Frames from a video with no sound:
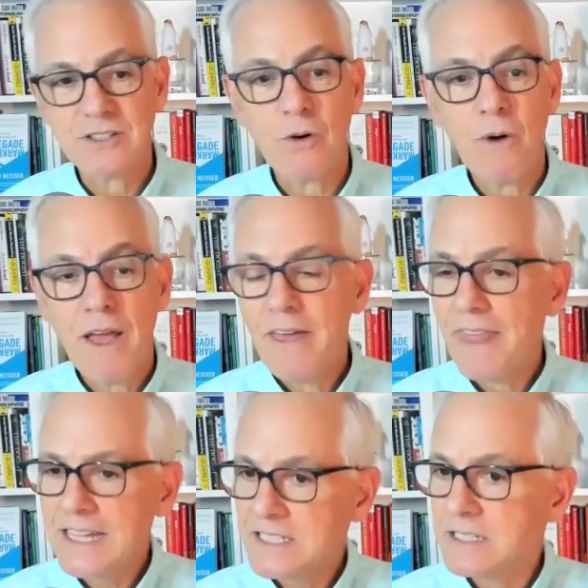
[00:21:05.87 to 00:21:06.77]
So
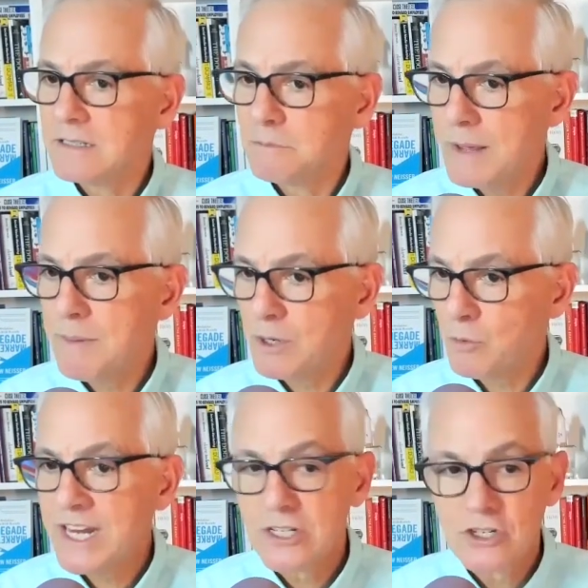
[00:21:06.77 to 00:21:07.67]
that's pretty big
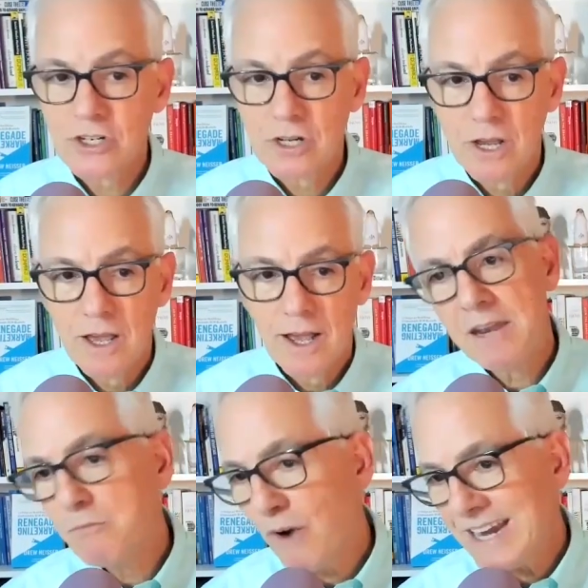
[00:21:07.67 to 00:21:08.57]
reach.
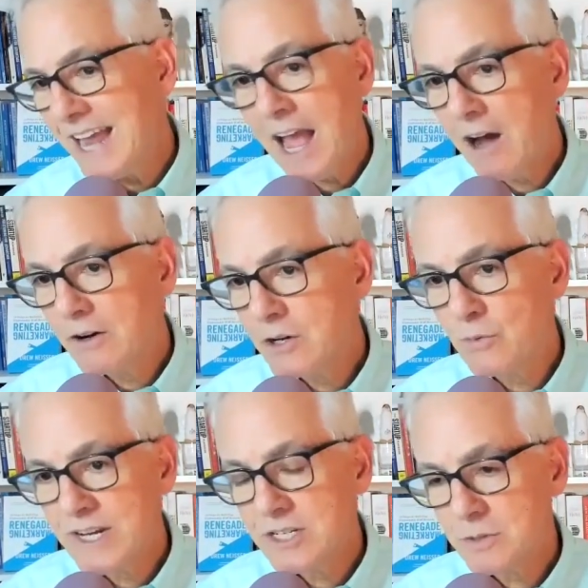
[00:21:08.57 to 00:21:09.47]
And right now, your
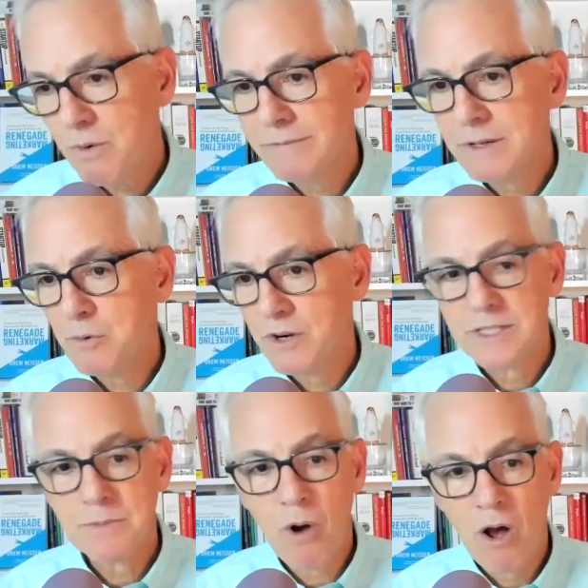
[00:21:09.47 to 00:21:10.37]
reach is probably
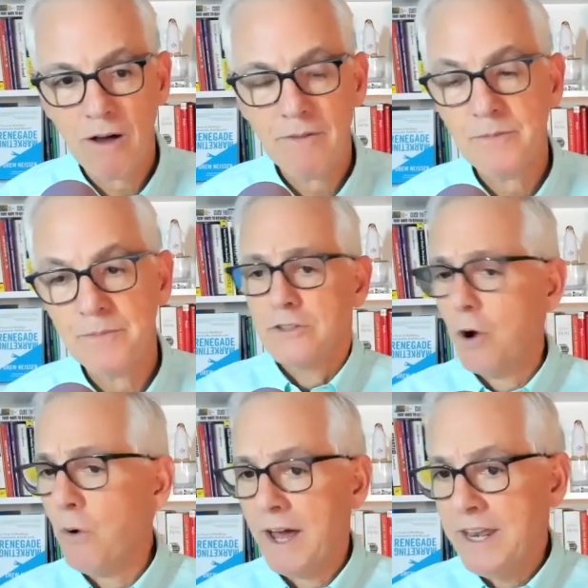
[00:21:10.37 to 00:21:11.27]
pretty small.
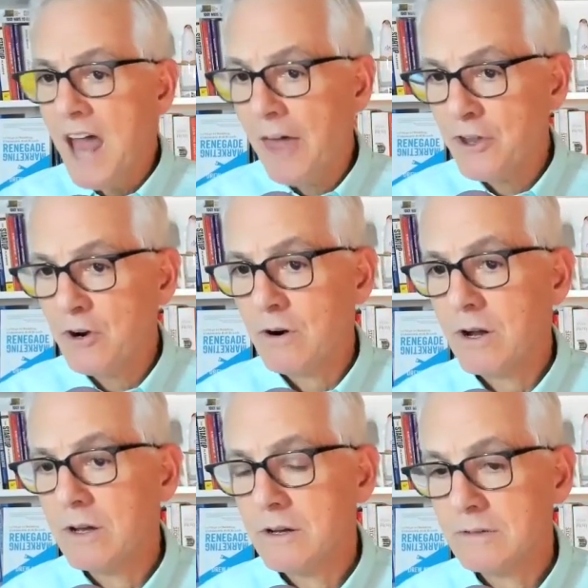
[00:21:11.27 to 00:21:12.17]
So
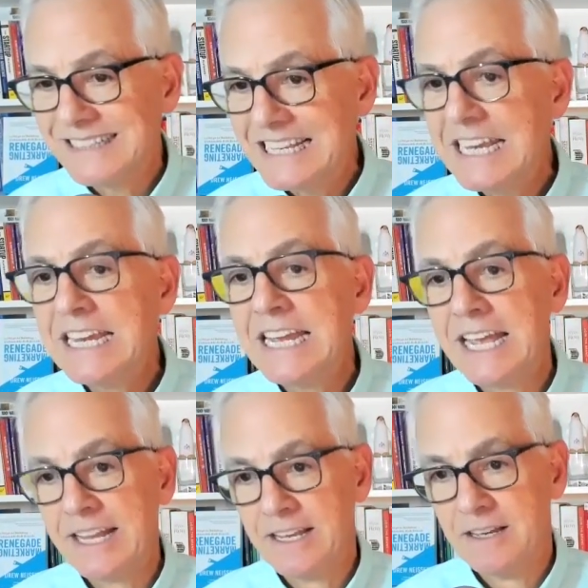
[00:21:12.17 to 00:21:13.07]
another
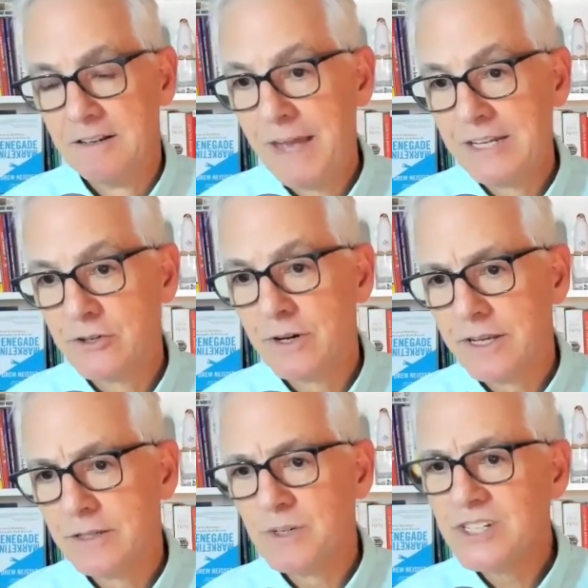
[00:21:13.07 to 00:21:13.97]
leading metric
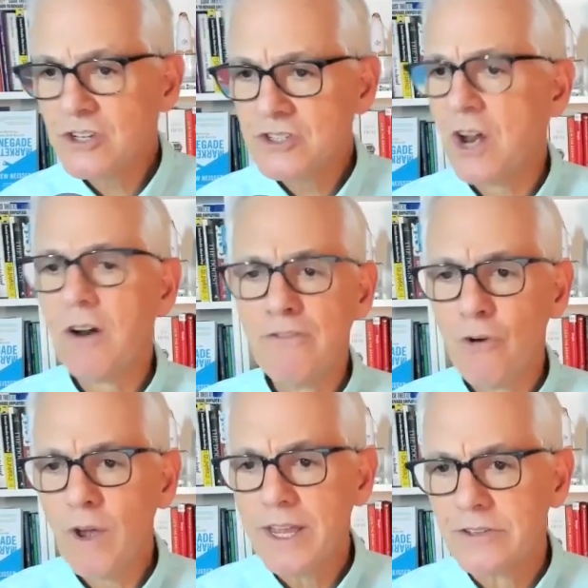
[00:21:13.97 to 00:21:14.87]
is what's your share of
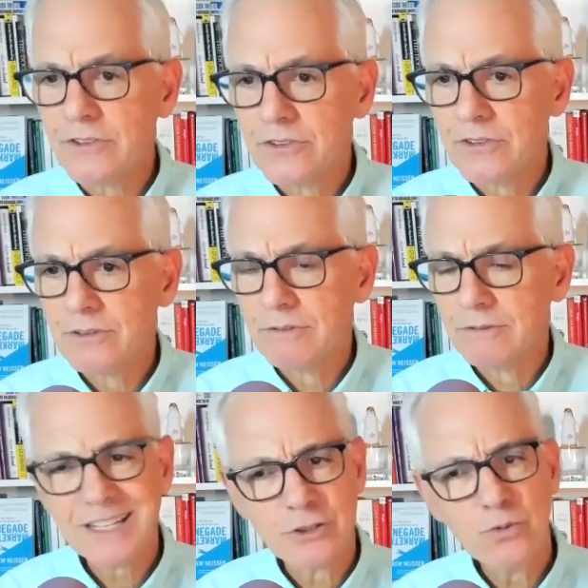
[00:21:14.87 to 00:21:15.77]
voice?
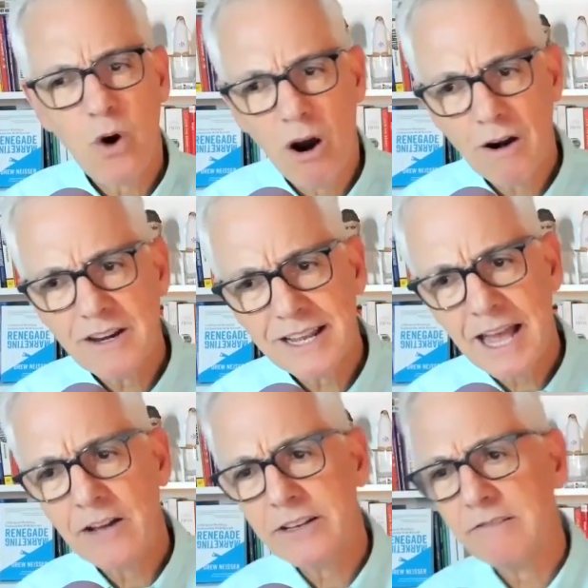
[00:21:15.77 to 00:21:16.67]
Not too hard to
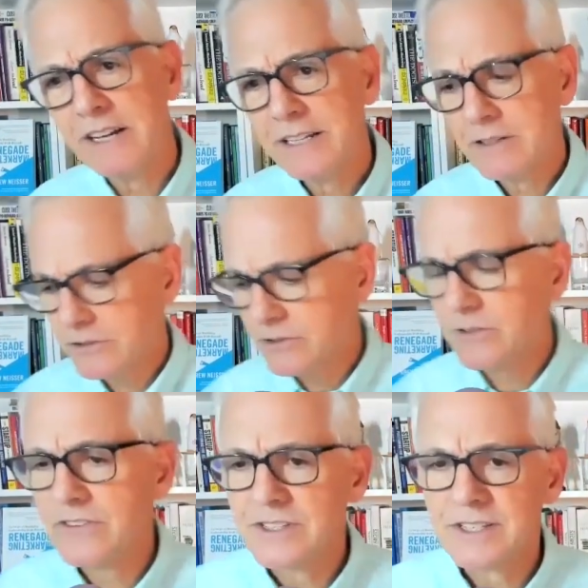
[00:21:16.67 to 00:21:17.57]
calculate. There's
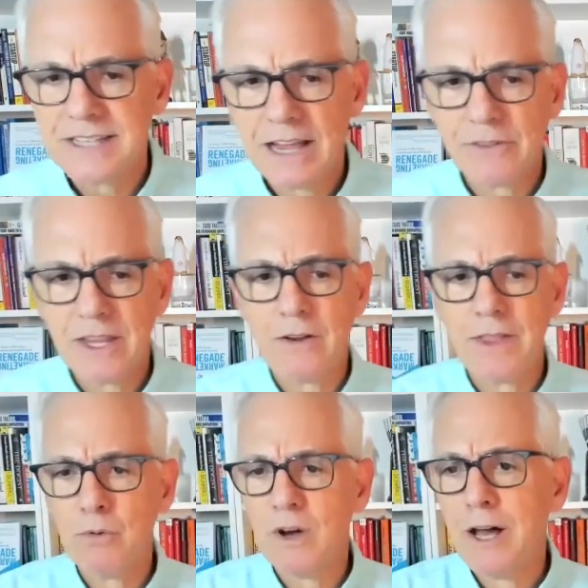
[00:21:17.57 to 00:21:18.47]
services out there
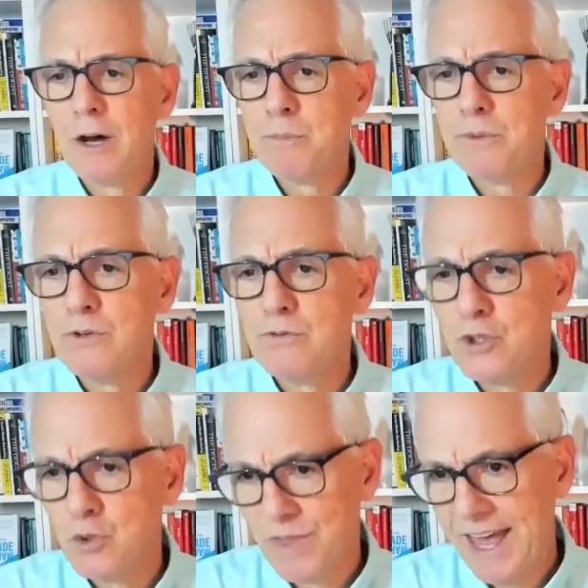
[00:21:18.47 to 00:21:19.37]
that will help you
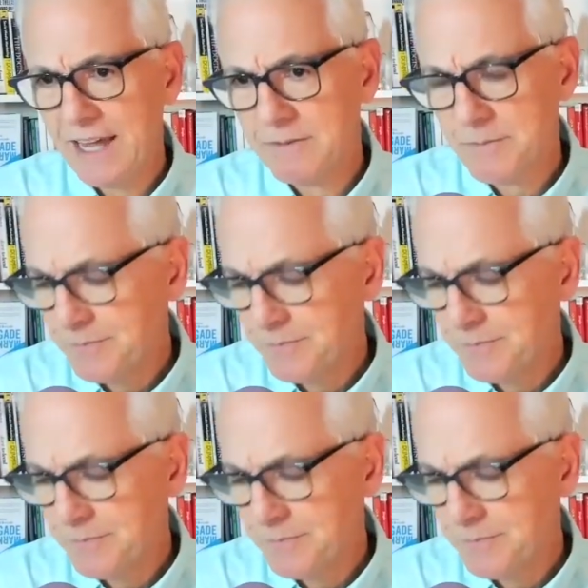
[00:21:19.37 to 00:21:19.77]
do that.